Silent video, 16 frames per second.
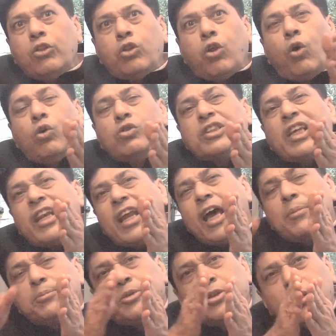Those are
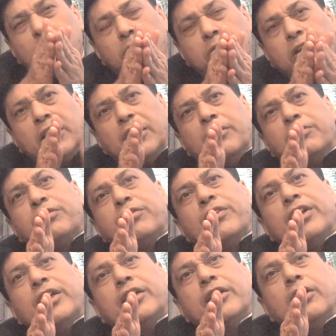absolutely
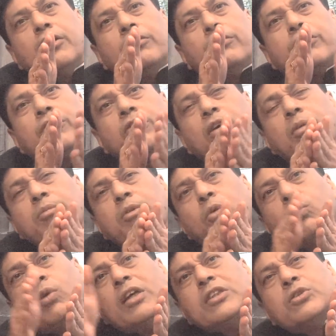different from
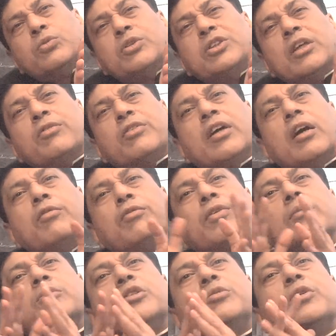the ones which have come
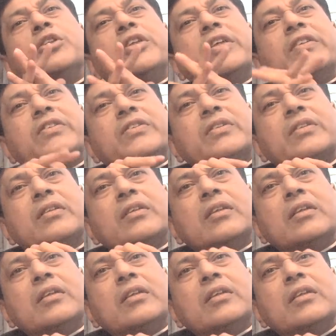from Smritis